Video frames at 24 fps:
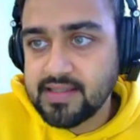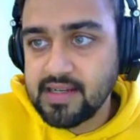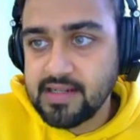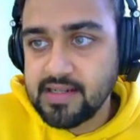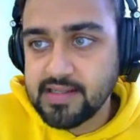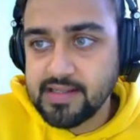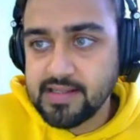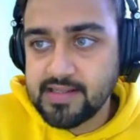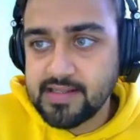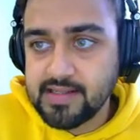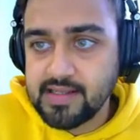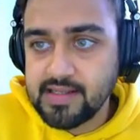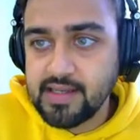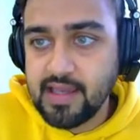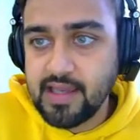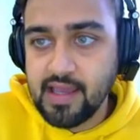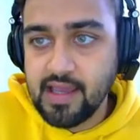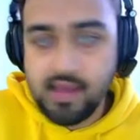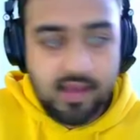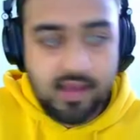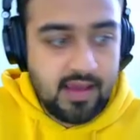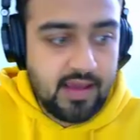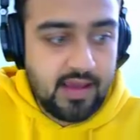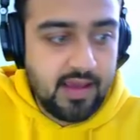x3 till
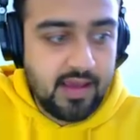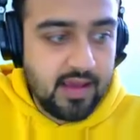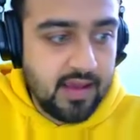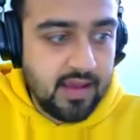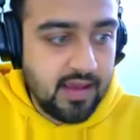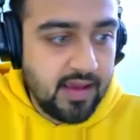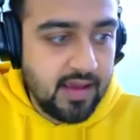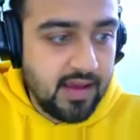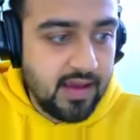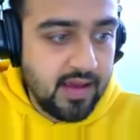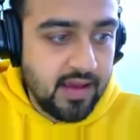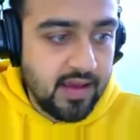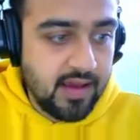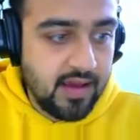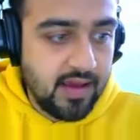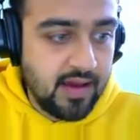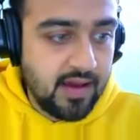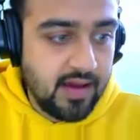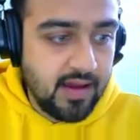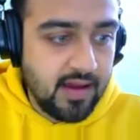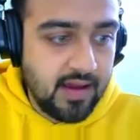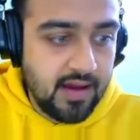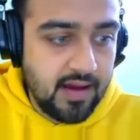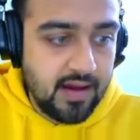ck,
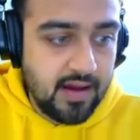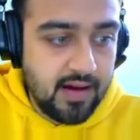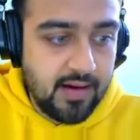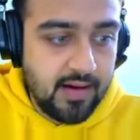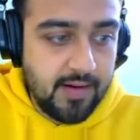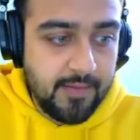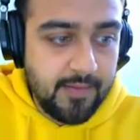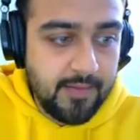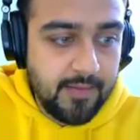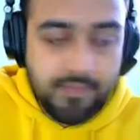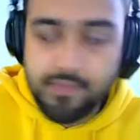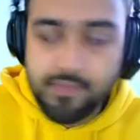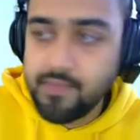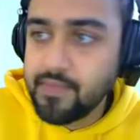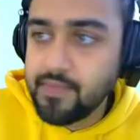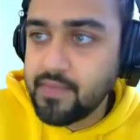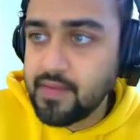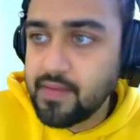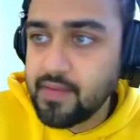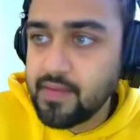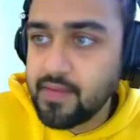uh,